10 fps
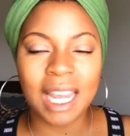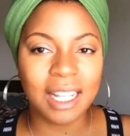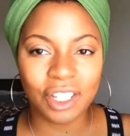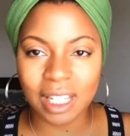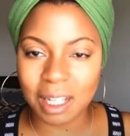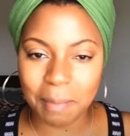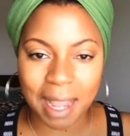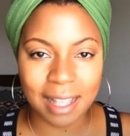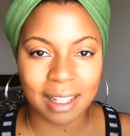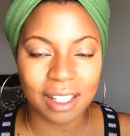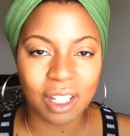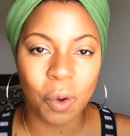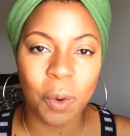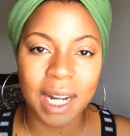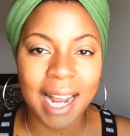It is just amazing. So
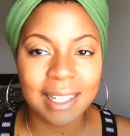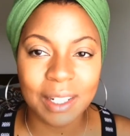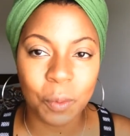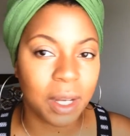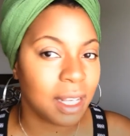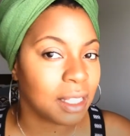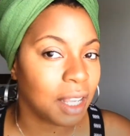what I did was,